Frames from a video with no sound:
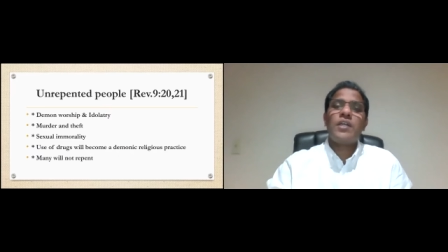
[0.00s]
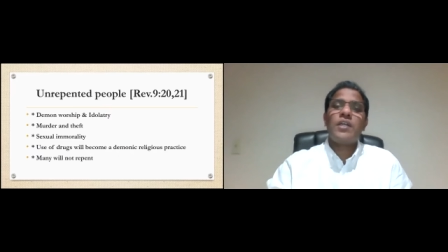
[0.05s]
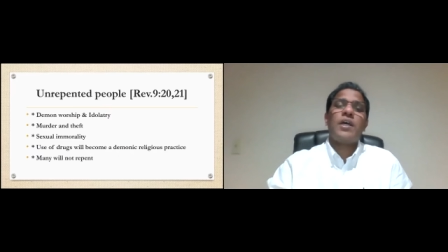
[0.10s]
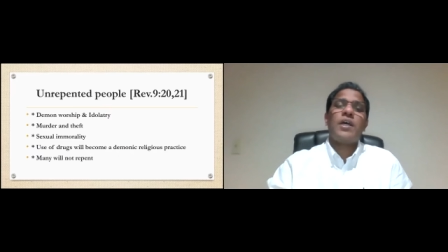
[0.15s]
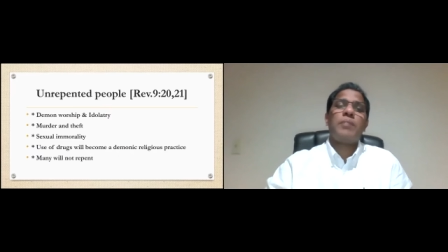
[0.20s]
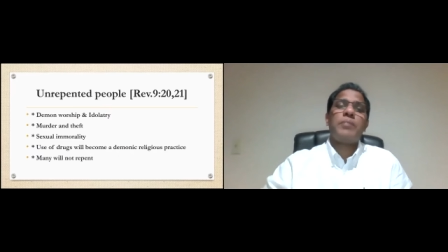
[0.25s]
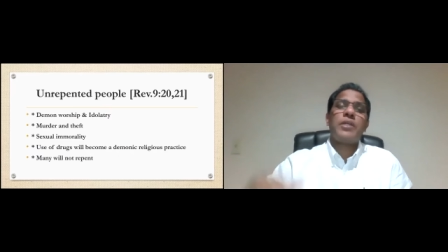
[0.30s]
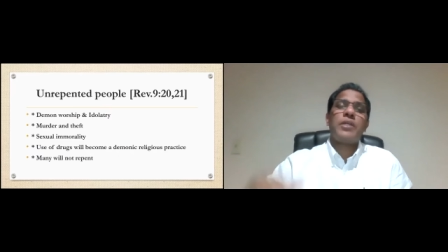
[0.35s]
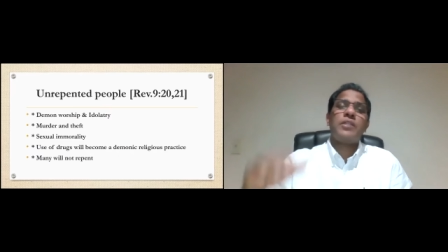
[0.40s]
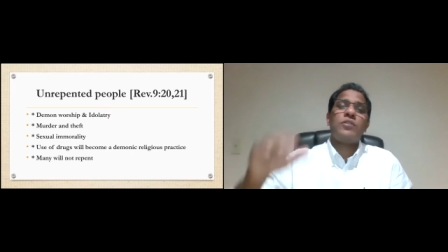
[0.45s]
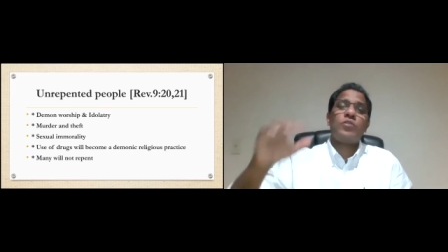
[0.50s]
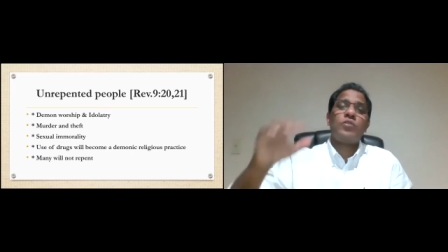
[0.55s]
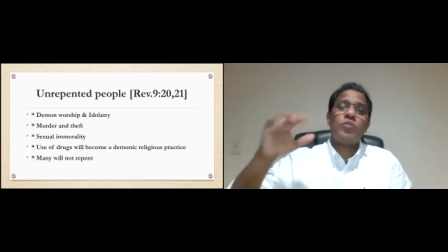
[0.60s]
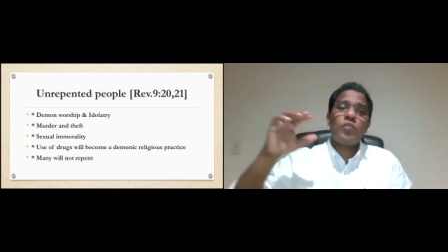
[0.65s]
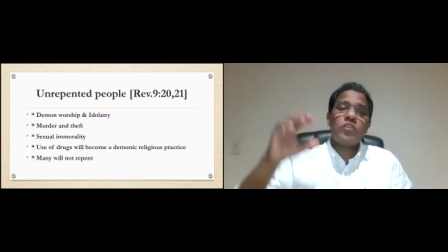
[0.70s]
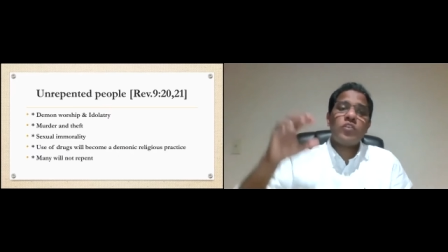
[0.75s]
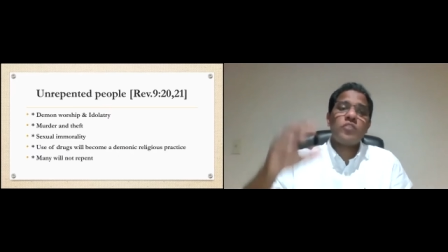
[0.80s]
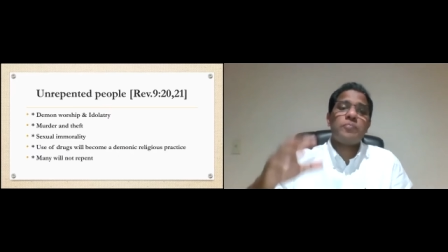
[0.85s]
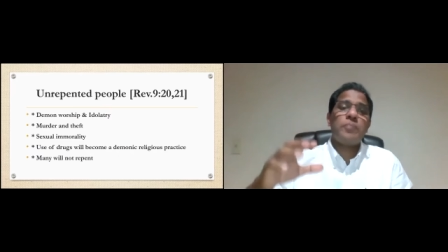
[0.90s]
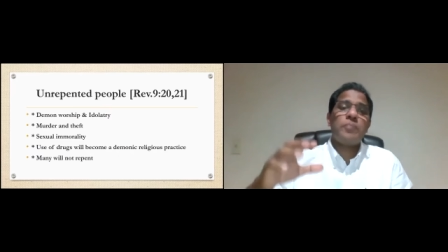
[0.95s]
I mean,
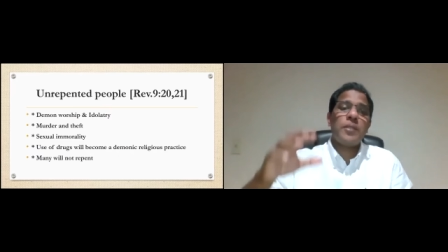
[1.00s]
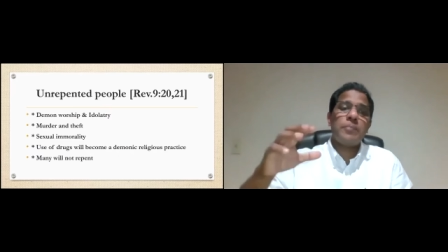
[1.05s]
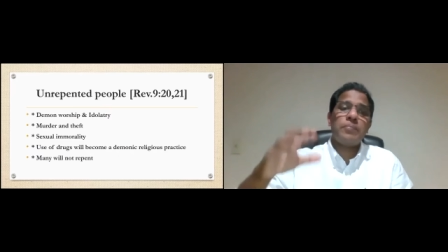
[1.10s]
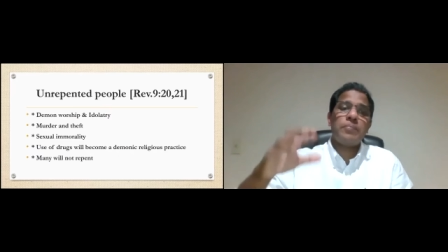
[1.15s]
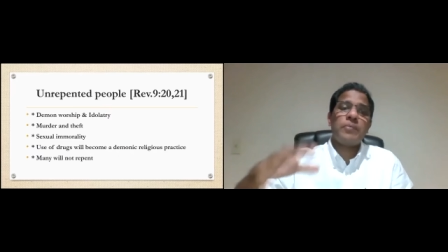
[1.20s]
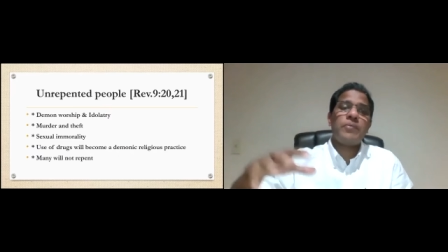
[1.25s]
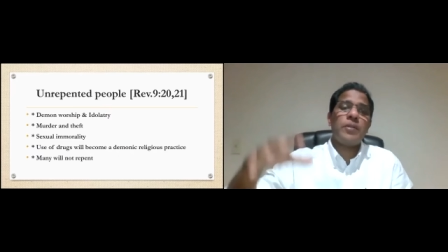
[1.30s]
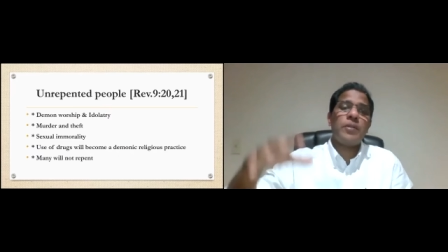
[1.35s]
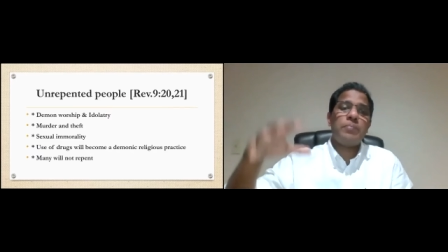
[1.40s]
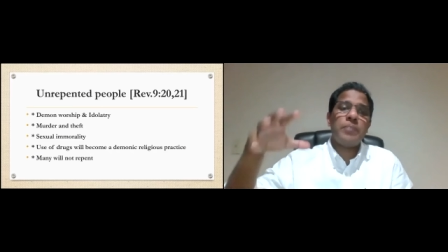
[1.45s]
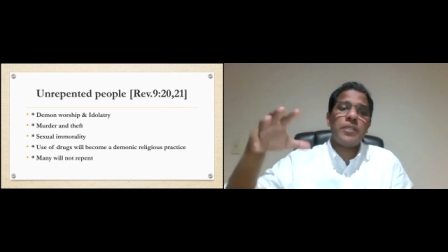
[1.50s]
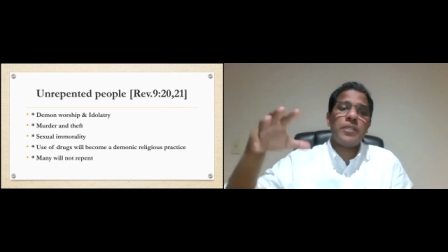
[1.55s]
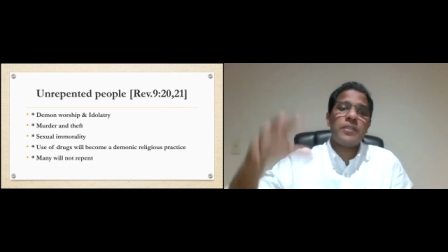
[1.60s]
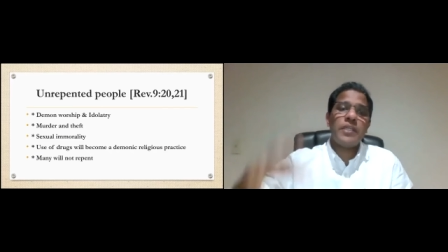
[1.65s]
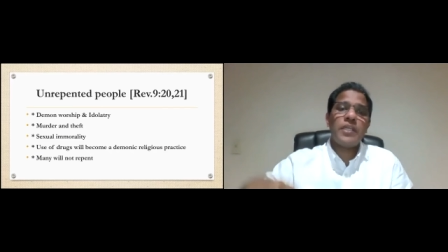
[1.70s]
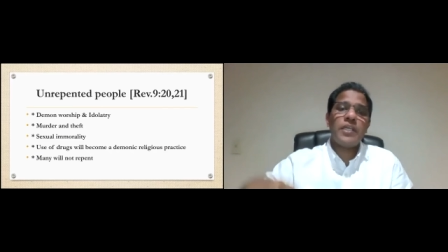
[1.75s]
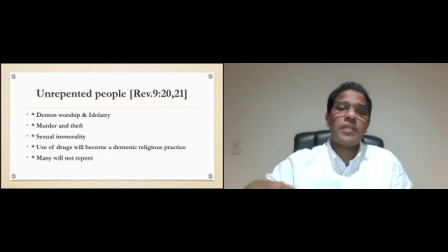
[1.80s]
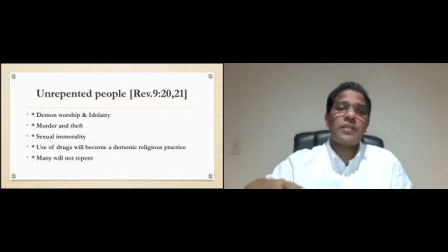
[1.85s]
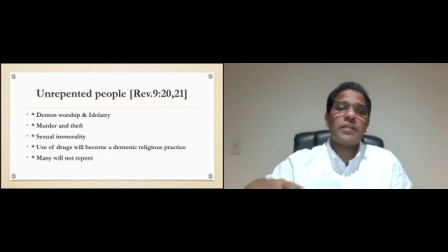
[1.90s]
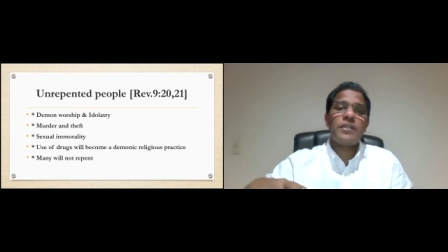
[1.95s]
those people will be
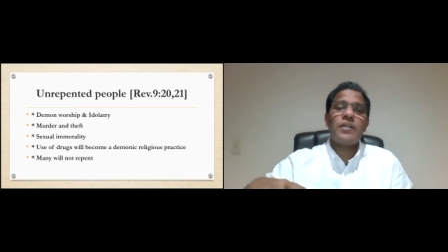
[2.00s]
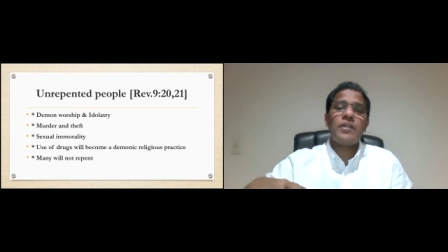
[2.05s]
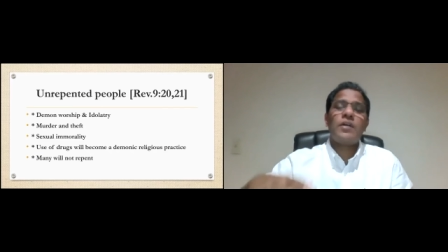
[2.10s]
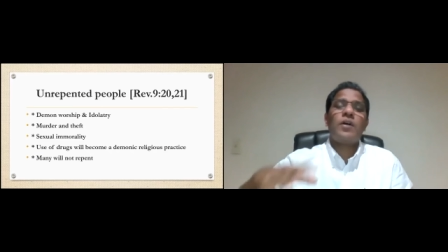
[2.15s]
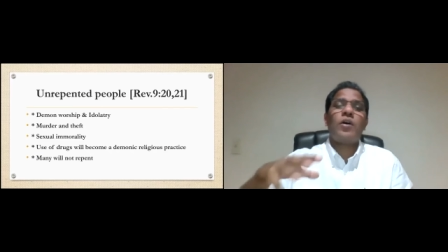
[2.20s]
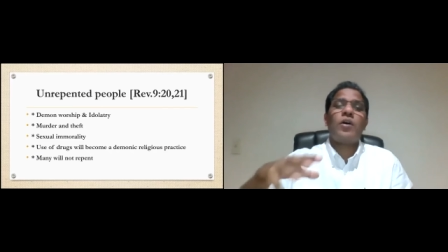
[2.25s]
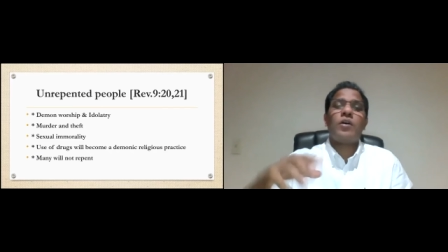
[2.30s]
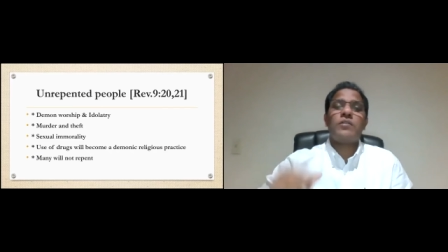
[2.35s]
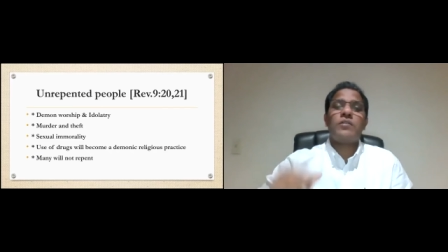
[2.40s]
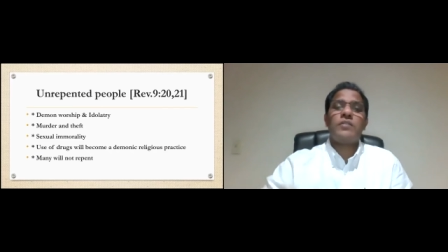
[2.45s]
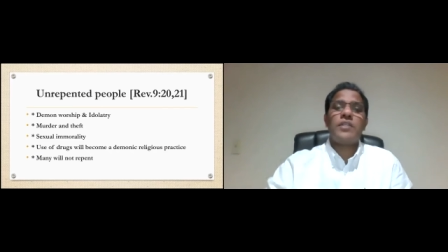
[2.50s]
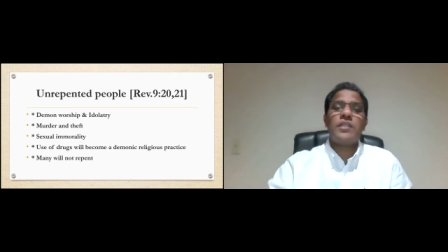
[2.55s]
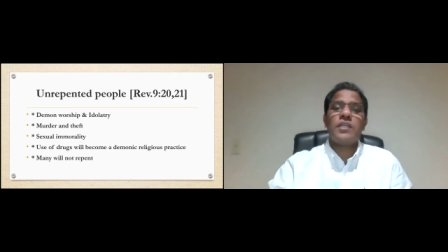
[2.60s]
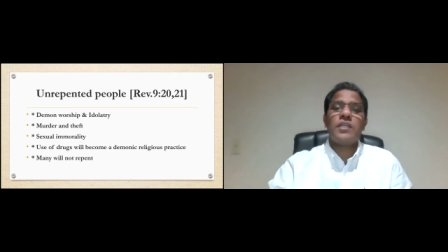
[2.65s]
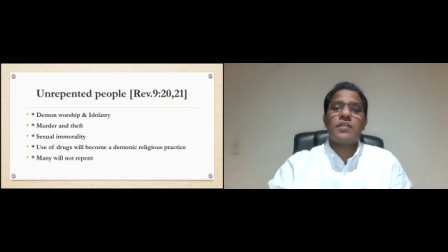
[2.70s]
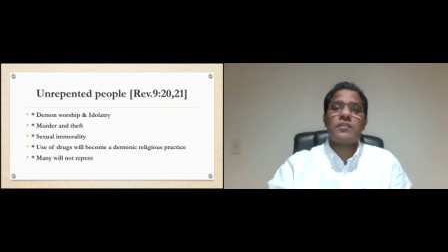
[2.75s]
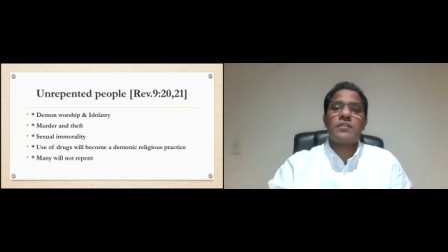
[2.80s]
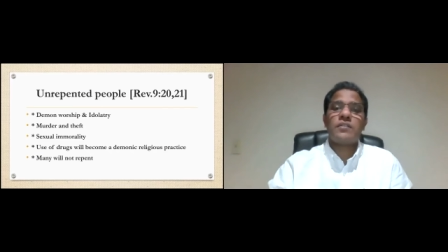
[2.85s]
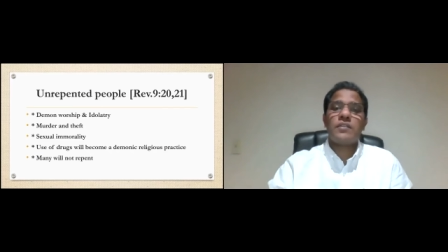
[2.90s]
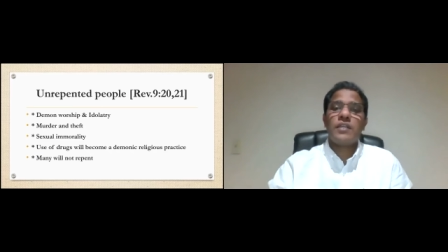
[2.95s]
there on the earth.